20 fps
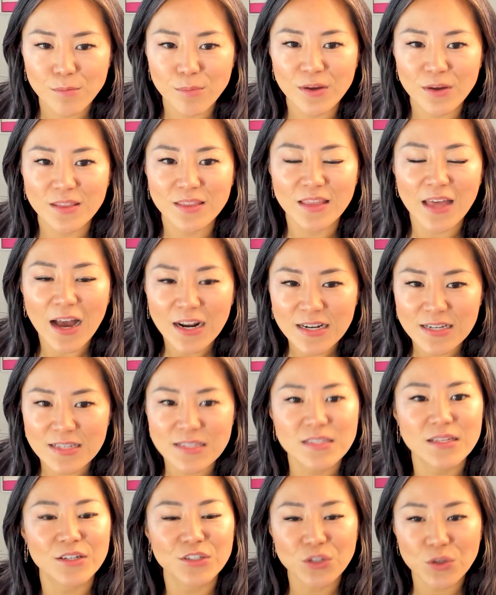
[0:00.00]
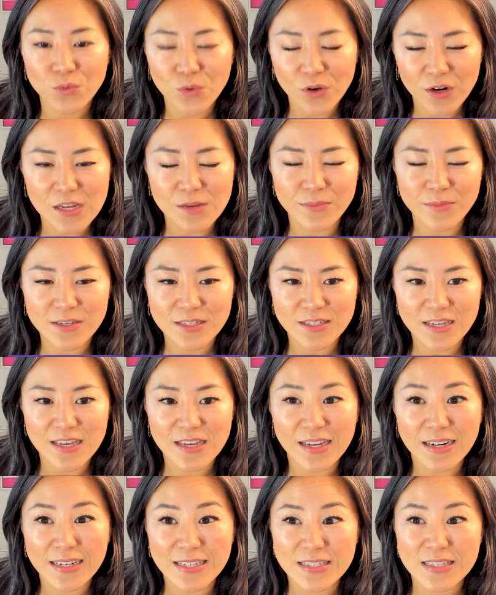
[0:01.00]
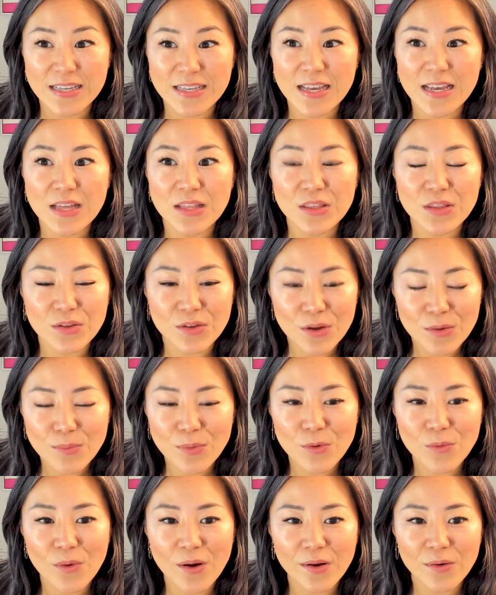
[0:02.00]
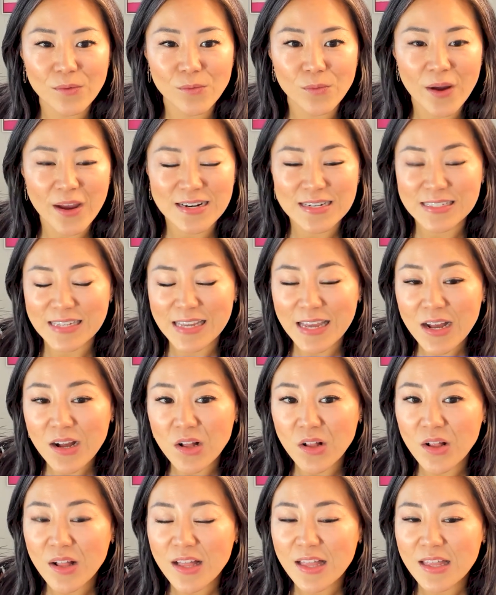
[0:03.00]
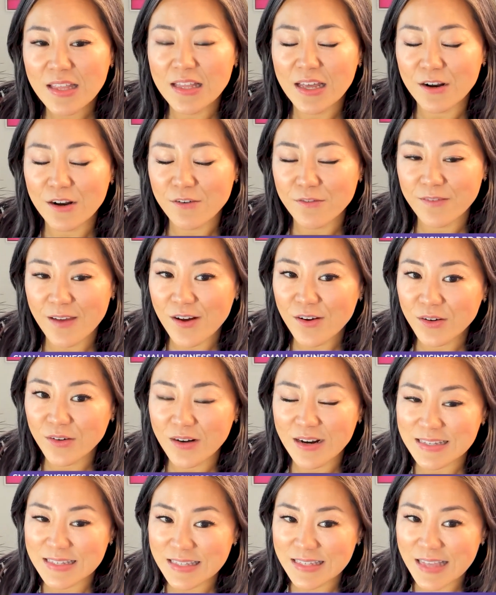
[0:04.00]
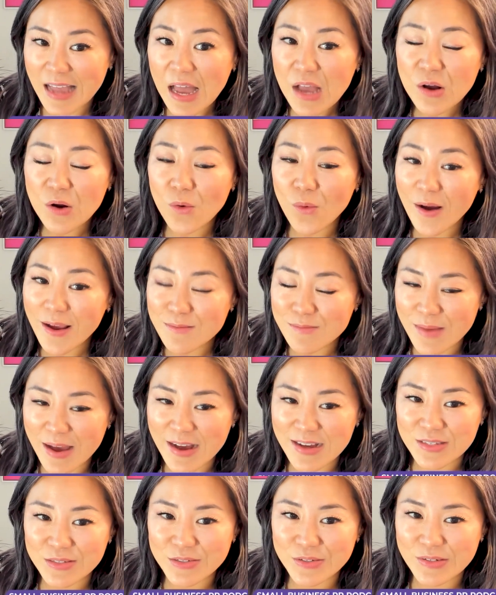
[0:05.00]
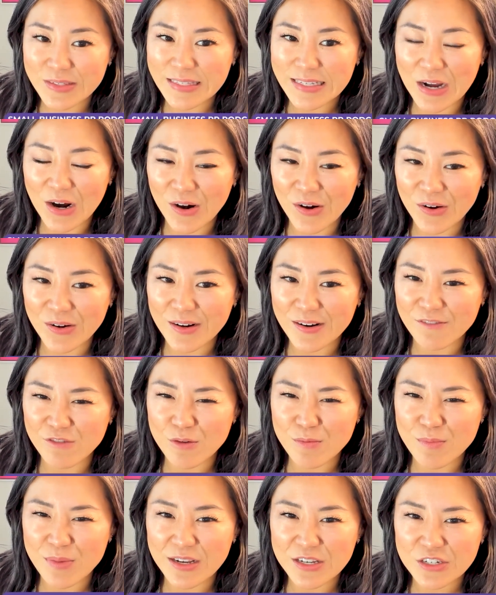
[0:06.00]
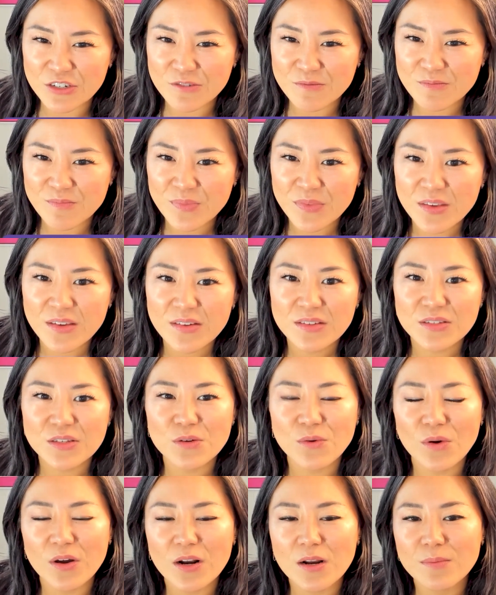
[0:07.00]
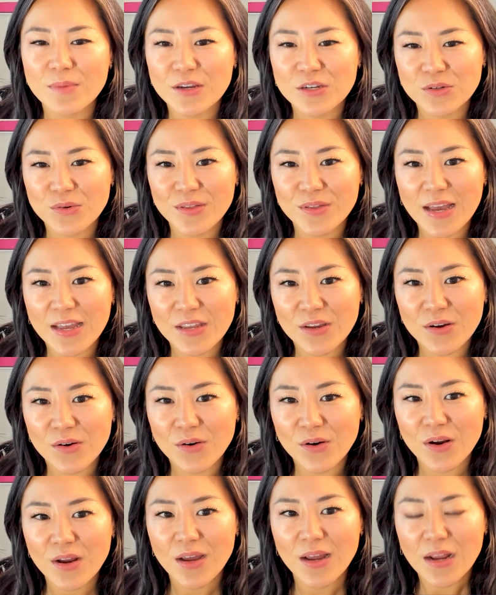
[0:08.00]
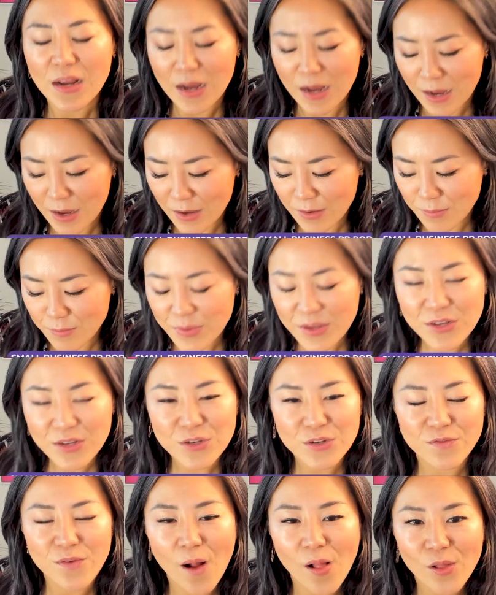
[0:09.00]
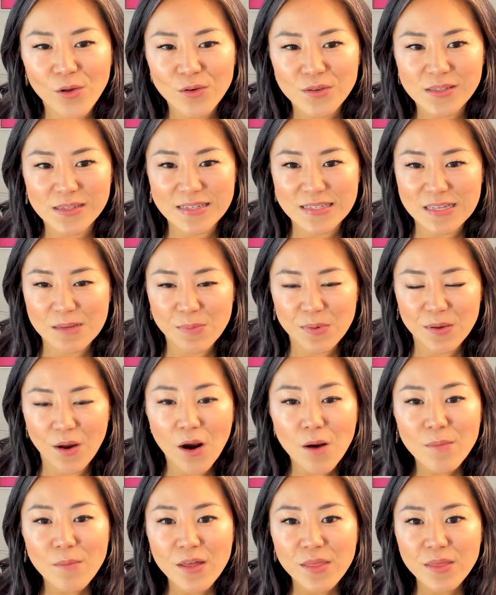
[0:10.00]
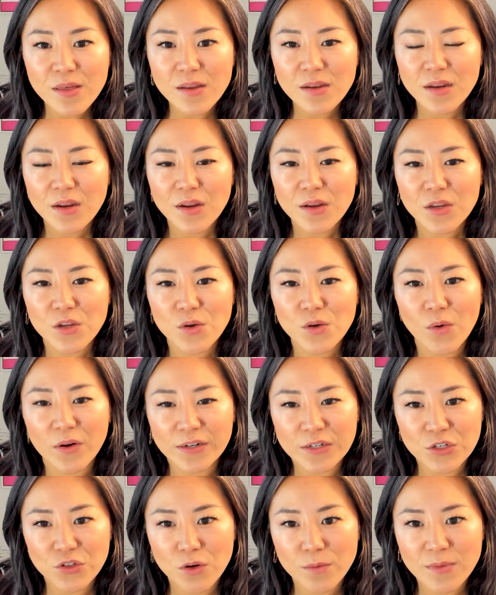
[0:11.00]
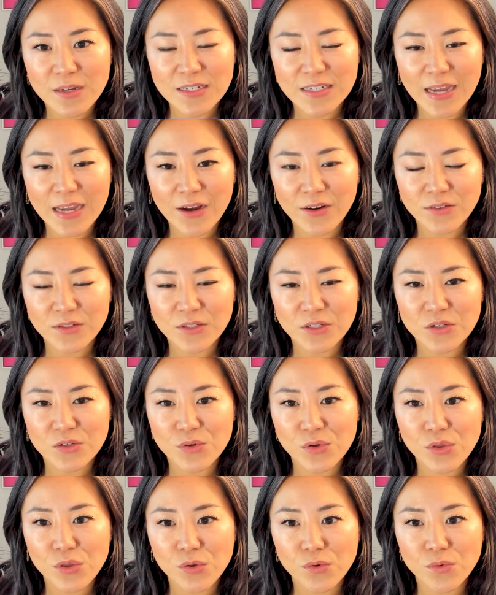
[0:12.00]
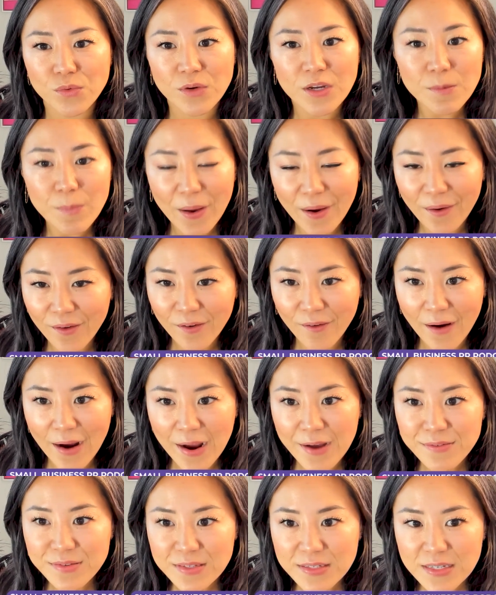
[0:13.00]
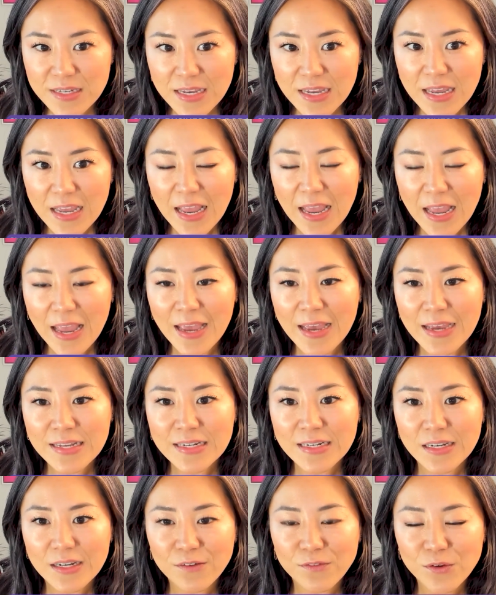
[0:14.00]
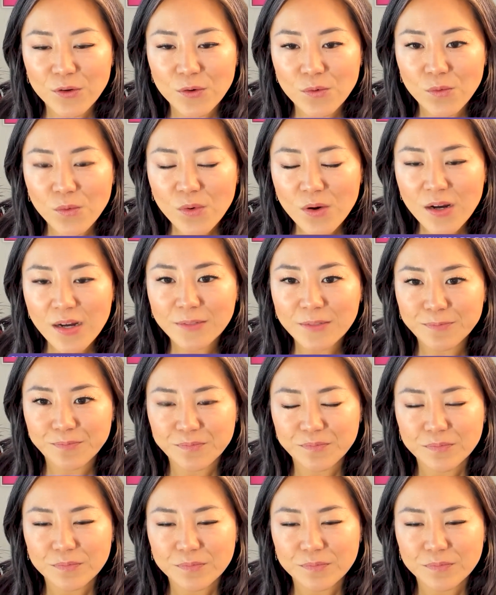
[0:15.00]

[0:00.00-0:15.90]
But that is such a rookie mistake. And it's the number one way to tell that a founder has not quite mastered the art of the pitch. So you want to make sure that your pitch follows the CPR method. You want to trim it down to 3 paragraphs. And if you want,